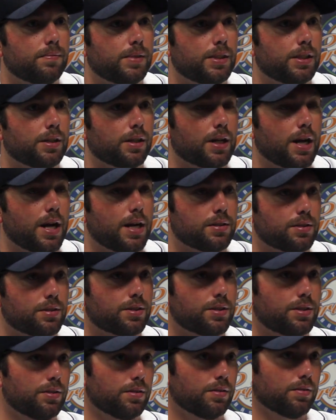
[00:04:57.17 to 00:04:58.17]
and our guys are
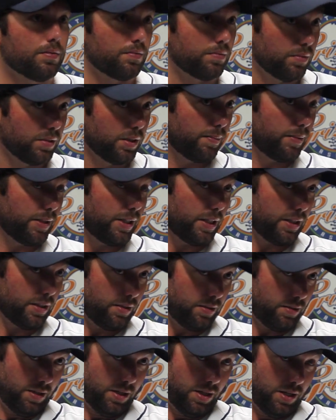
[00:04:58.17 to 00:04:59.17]
still limiting
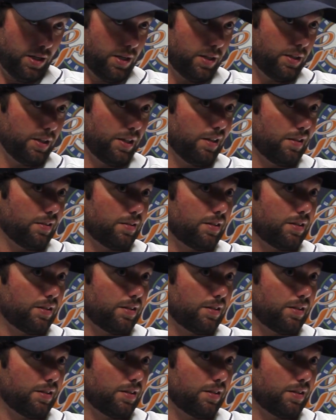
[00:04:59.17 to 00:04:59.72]
the other